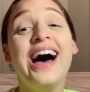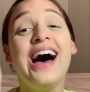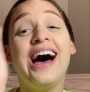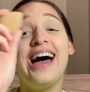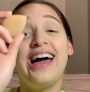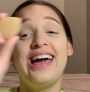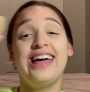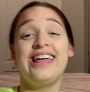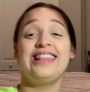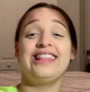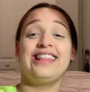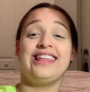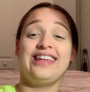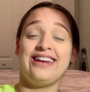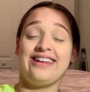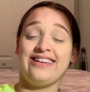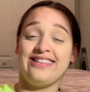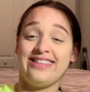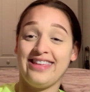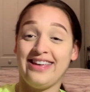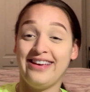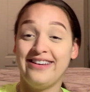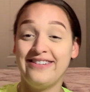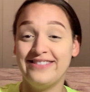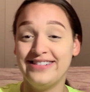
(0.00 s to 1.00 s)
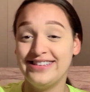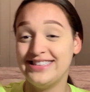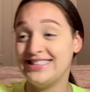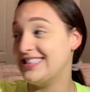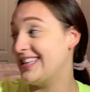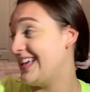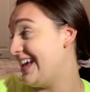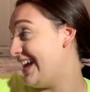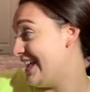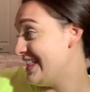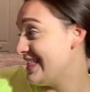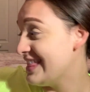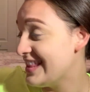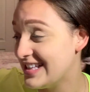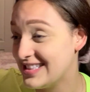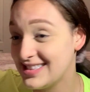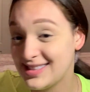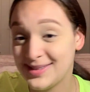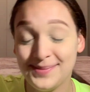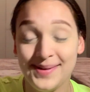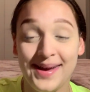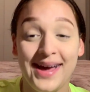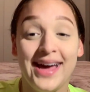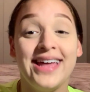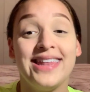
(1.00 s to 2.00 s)
I literally was in this
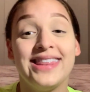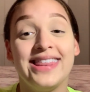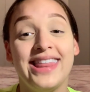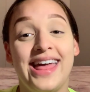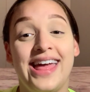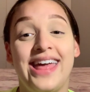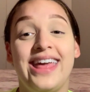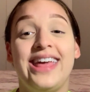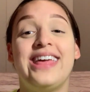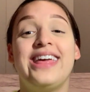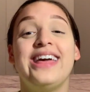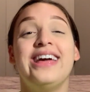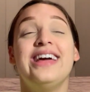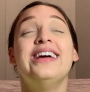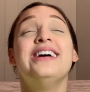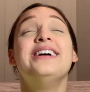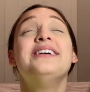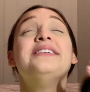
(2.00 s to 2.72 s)
bed, like